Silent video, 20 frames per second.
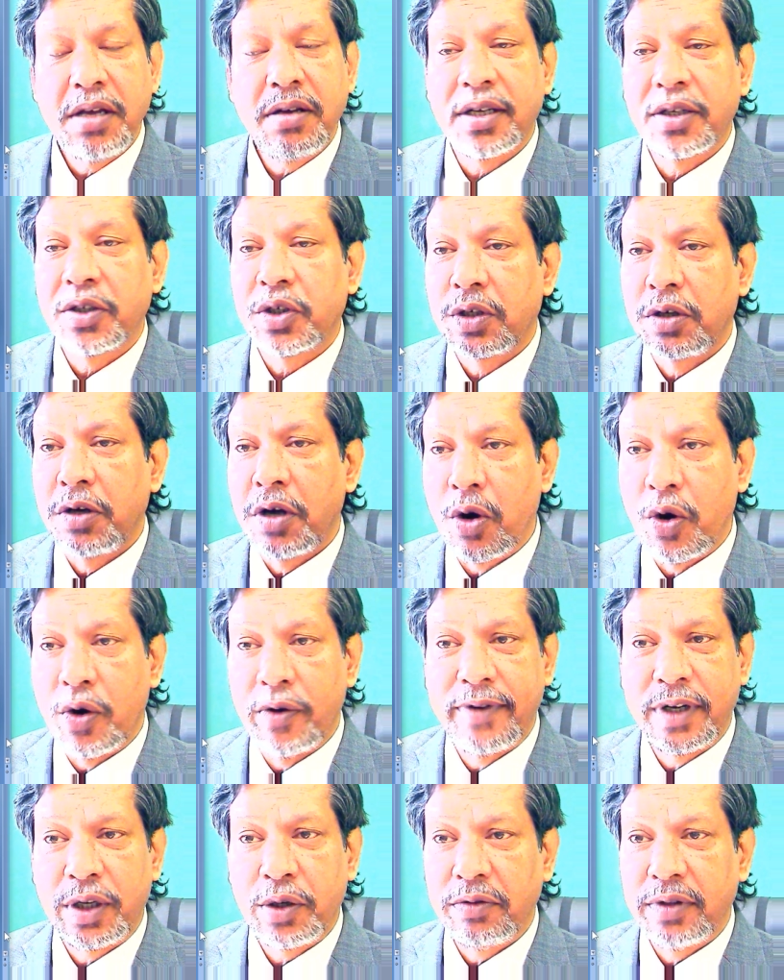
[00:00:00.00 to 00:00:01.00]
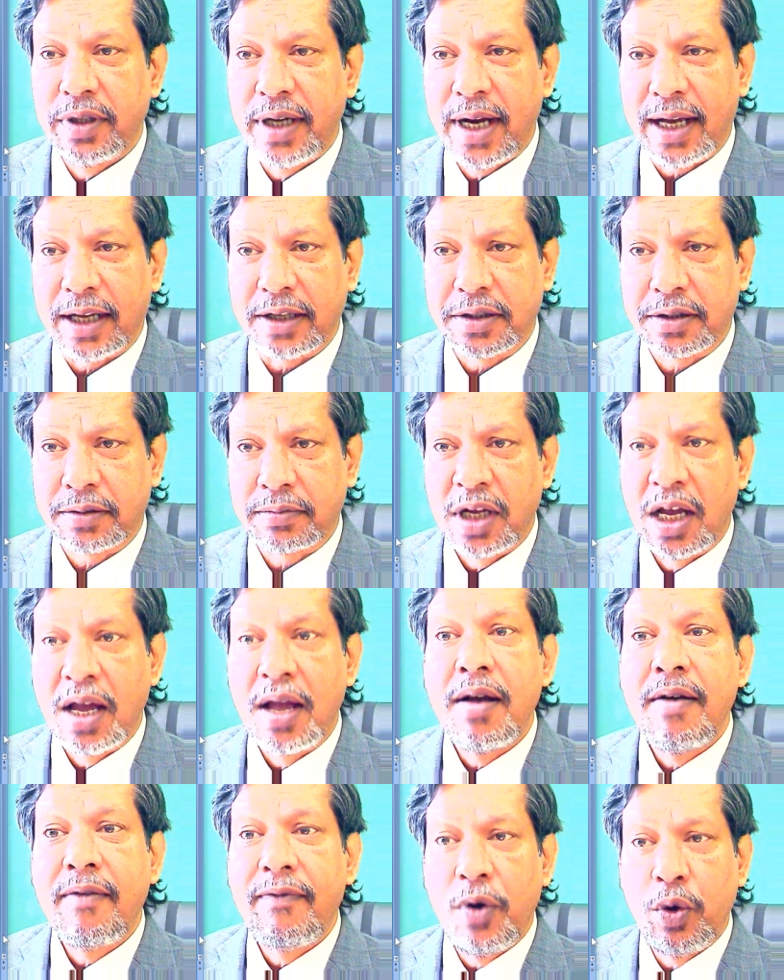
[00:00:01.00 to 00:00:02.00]
You can go over to the next
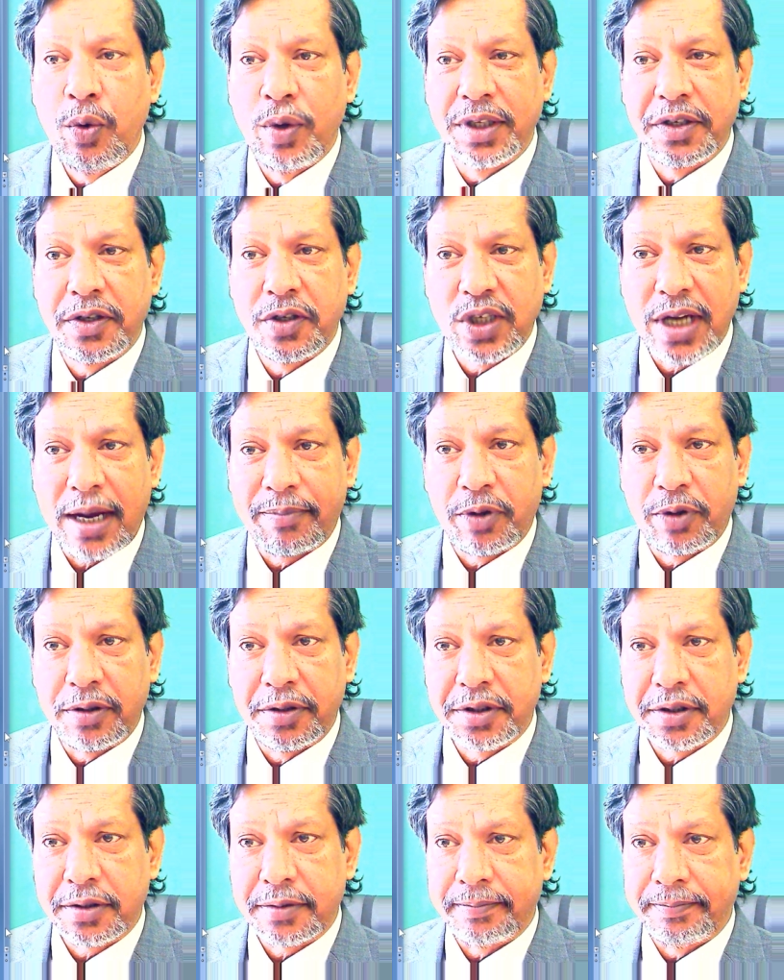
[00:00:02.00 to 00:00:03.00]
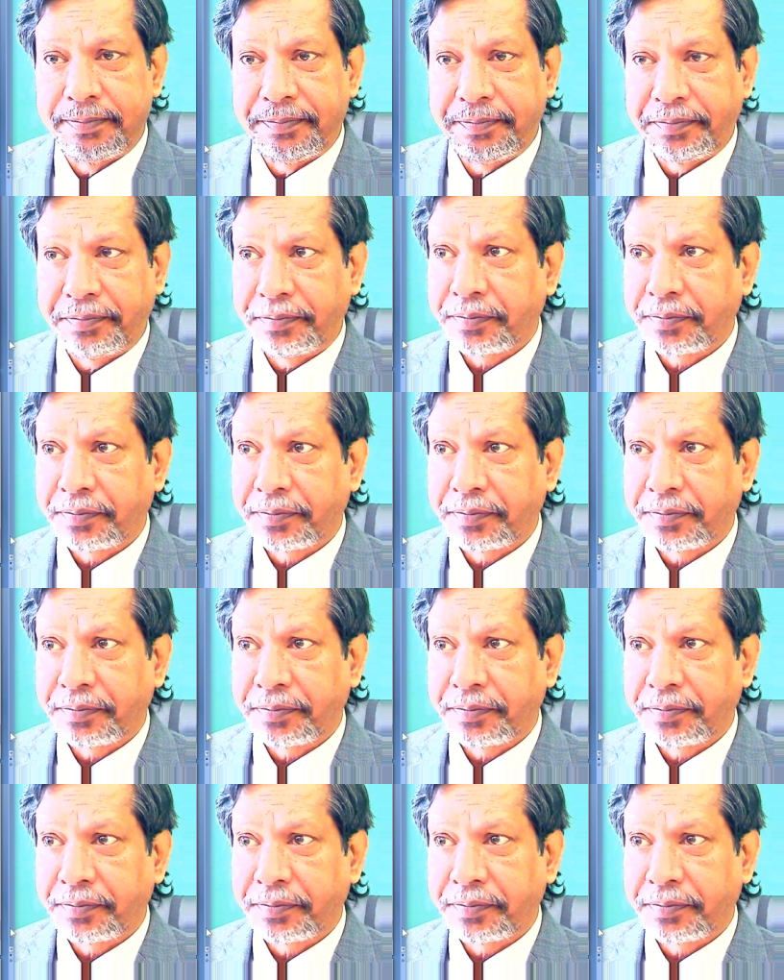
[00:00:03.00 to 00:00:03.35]
fluency chapters.